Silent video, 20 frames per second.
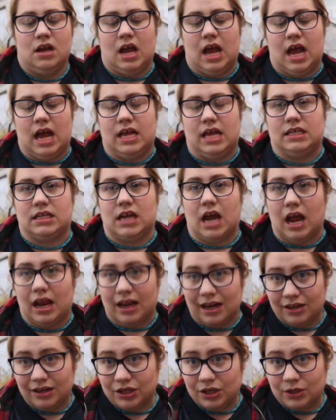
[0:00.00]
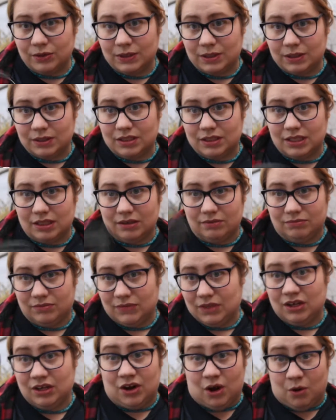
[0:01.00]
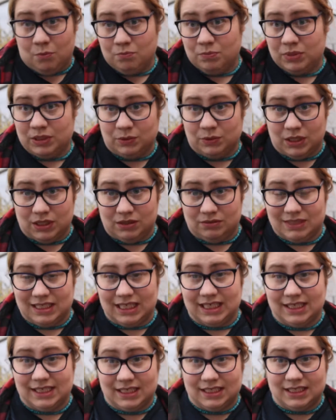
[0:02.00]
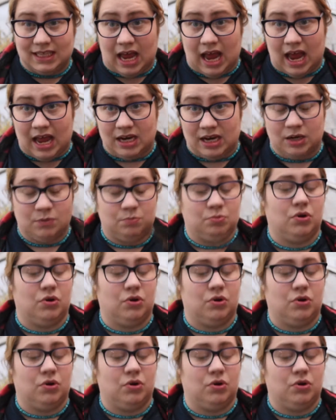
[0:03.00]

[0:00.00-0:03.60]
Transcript: and I use, between scissors and